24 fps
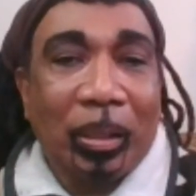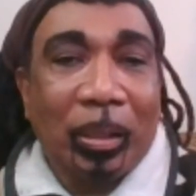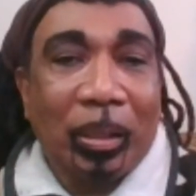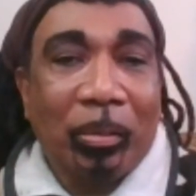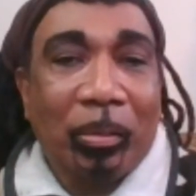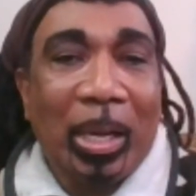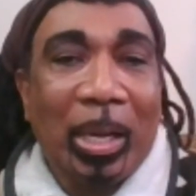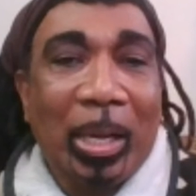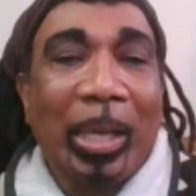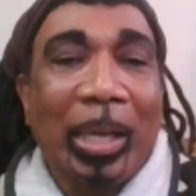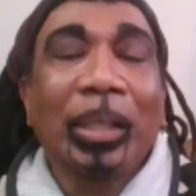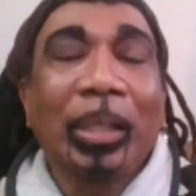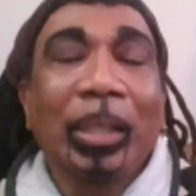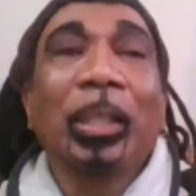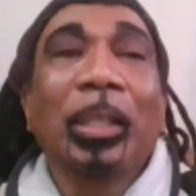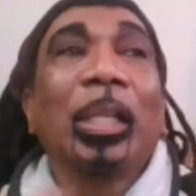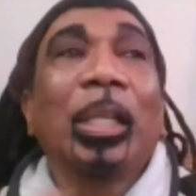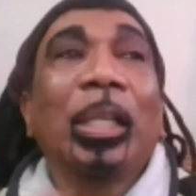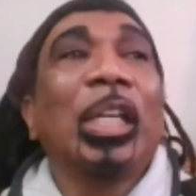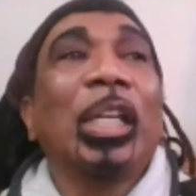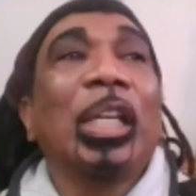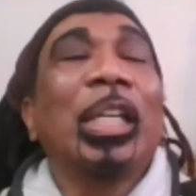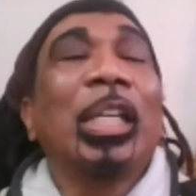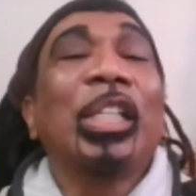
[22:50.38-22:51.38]
right?
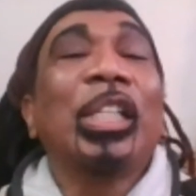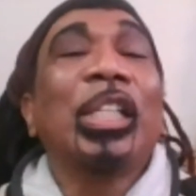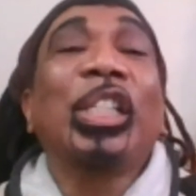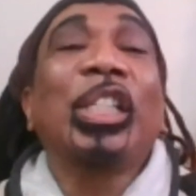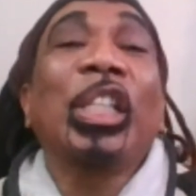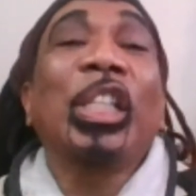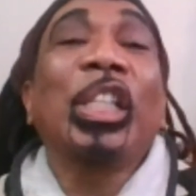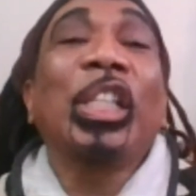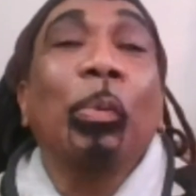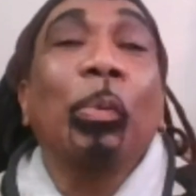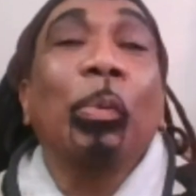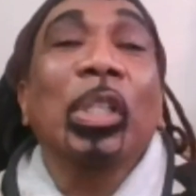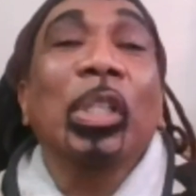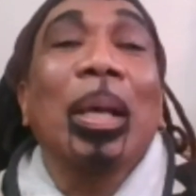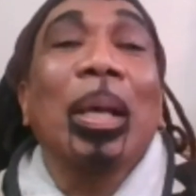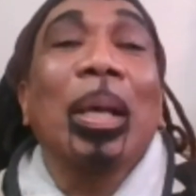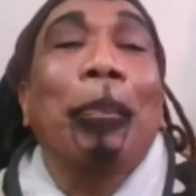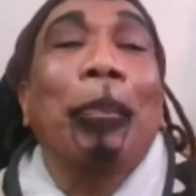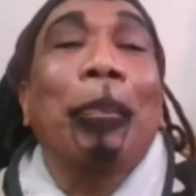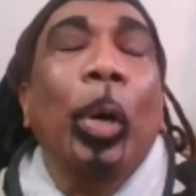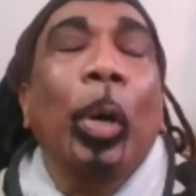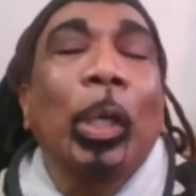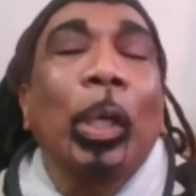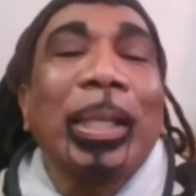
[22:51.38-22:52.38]
She was a
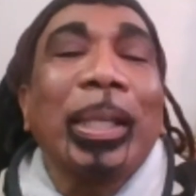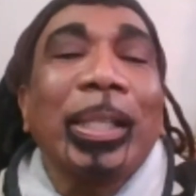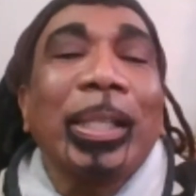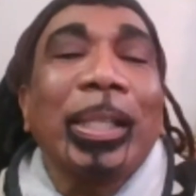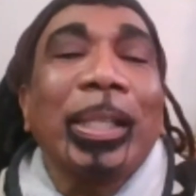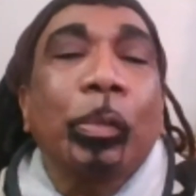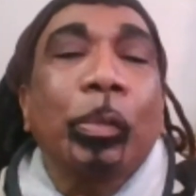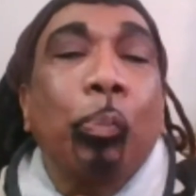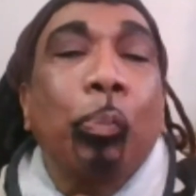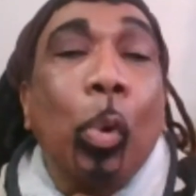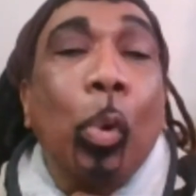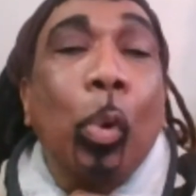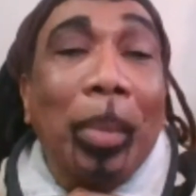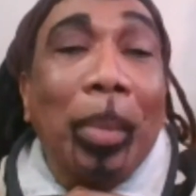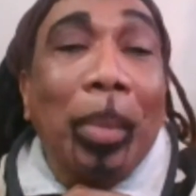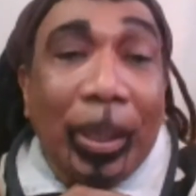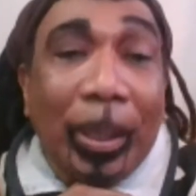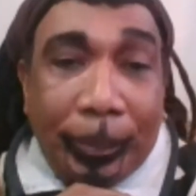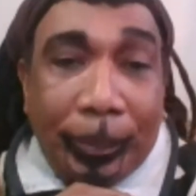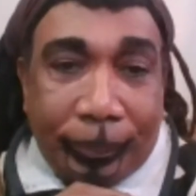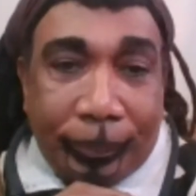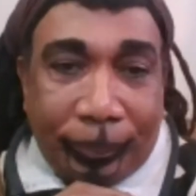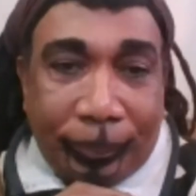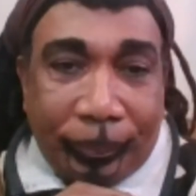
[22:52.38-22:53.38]
police
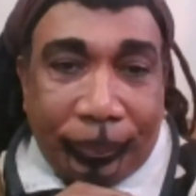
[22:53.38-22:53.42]
woman.